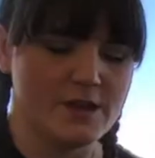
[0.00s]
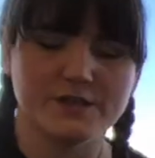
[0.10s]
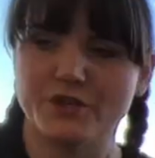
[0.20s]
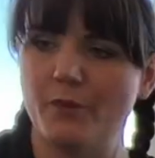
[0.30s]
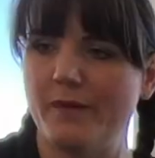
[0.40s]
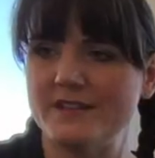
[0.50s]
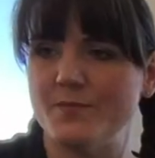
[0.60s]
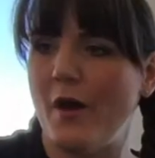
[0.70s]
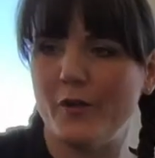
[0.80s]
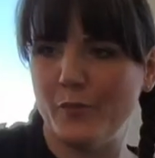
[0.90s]
so my
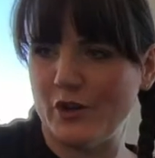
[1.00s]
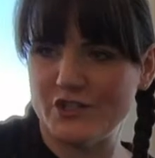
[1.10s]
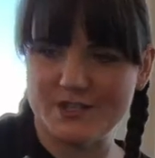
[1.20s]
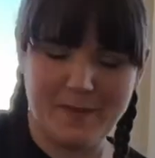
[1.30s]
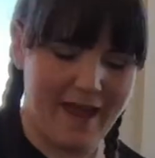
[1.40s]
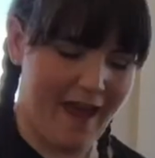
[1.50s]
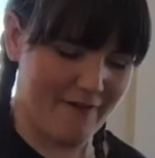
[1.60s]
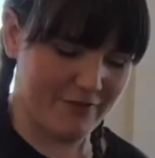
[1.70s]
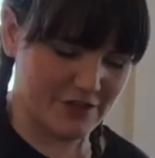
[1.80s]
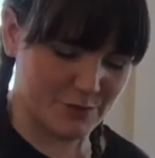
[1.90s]
smaller brush is my
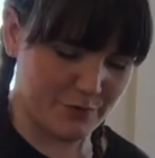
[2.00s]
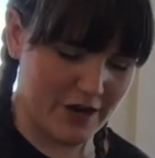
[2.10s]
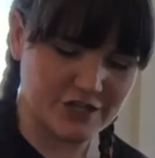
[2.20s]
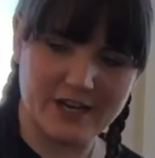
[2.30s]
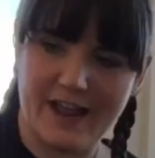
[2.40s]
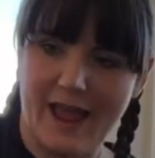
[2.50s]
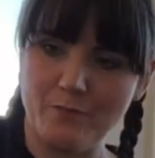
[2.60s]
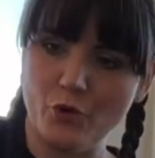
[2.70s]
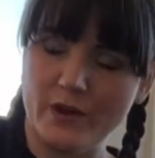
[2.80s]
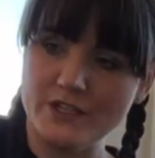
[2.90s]
1/2 inch brush, and I
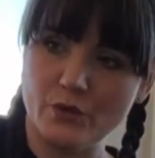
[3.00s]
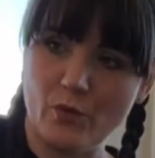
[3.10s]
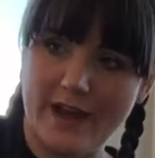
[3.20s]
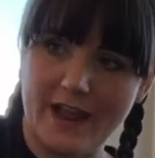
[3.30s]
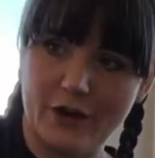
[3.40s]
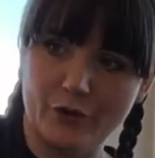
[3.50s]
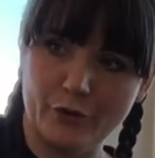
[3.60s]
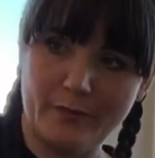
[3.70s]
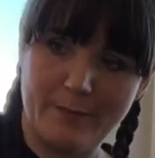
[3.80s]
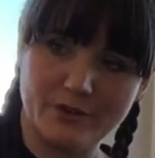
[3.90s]
am going to wet it and
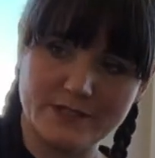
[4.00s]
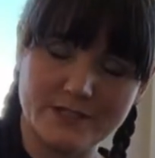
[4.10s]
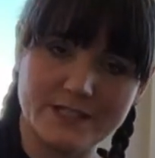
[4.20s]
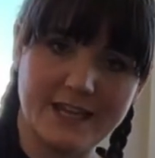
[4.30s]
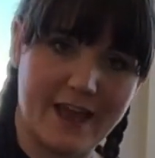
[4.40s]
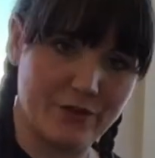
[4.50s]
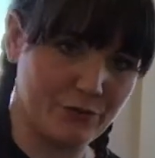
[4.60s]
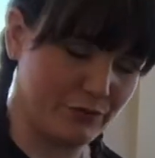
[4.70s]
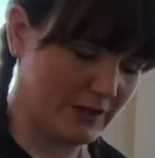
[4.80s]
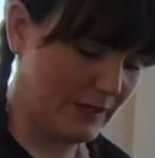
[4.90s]
group my bristles
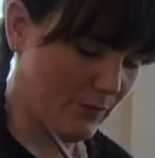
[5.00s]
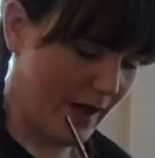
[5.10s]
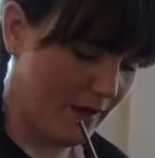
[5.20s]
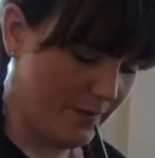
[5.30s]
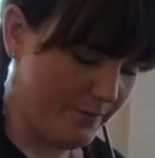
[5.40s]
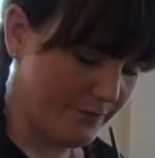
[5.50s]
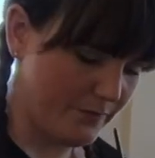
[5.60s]
together really well.